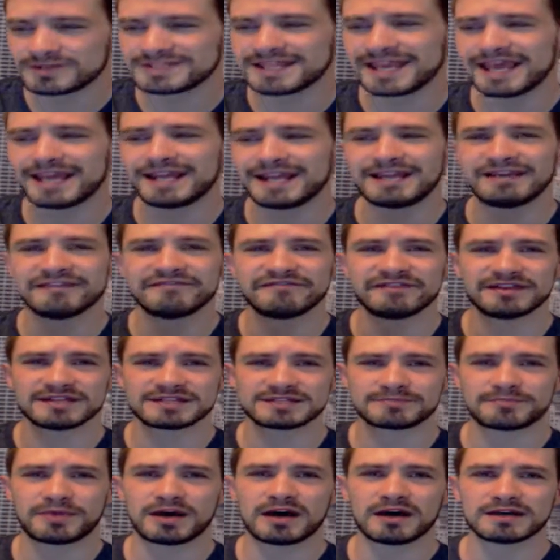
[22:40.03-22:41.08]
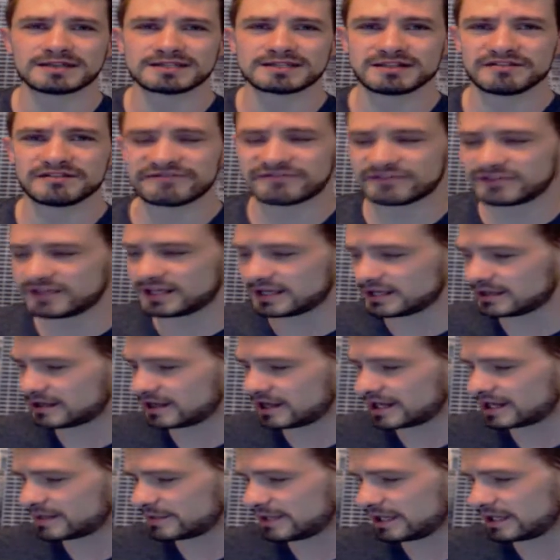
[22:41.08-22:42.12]
any of this positive for the
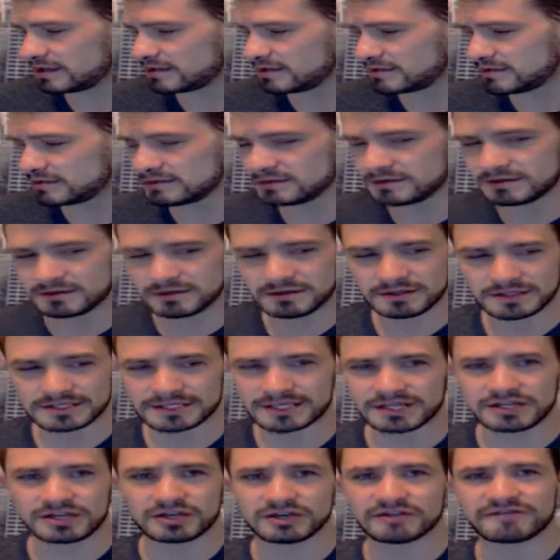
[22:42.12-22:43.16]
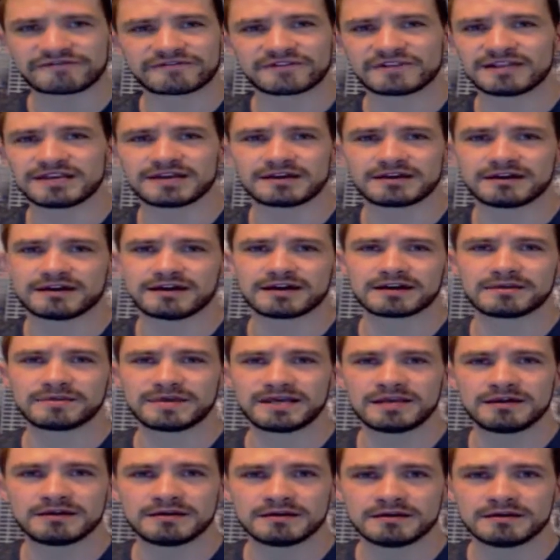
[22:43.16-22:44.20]
economy? It's not good for the
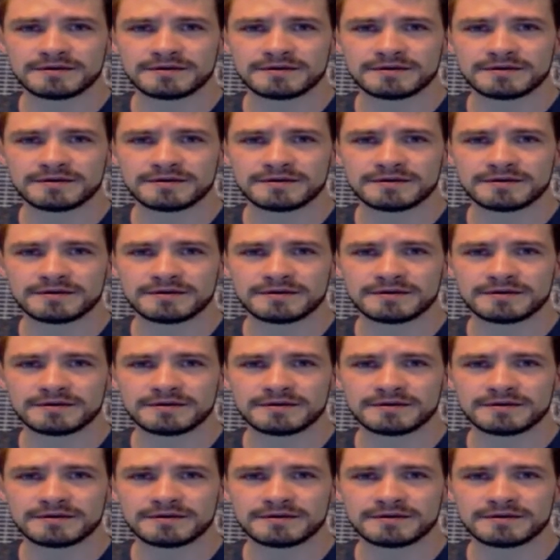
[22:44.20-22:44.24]
economy.